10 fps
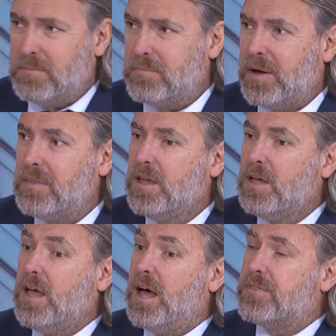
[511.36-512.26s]
but
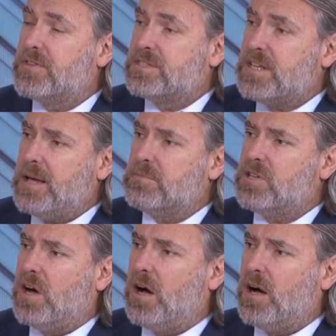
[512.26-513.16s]
at the same
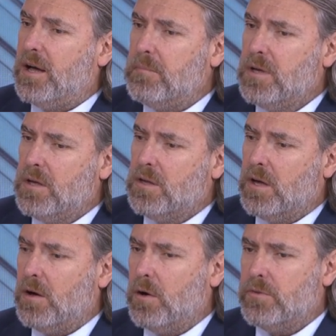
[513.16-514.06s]
time,
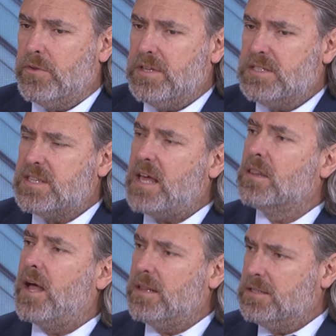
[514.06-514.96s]
is that
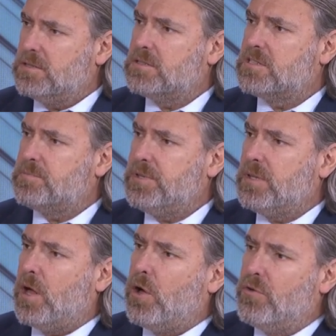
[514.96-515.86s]
likely to
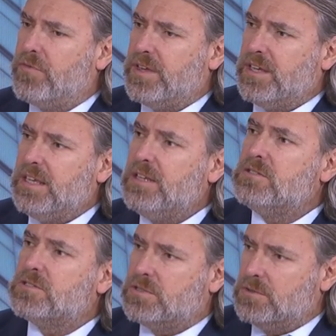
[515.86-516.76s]
spill over
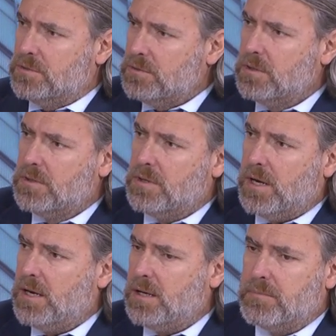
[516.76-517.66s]
into
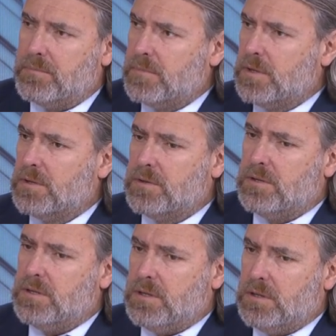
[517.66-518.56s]

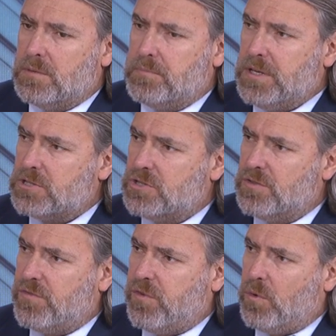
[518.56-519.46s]
the
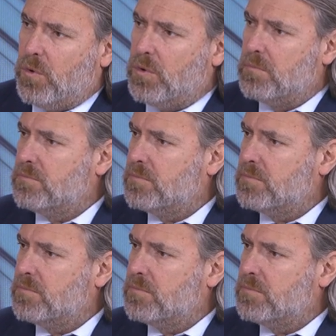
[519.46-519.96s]
picture for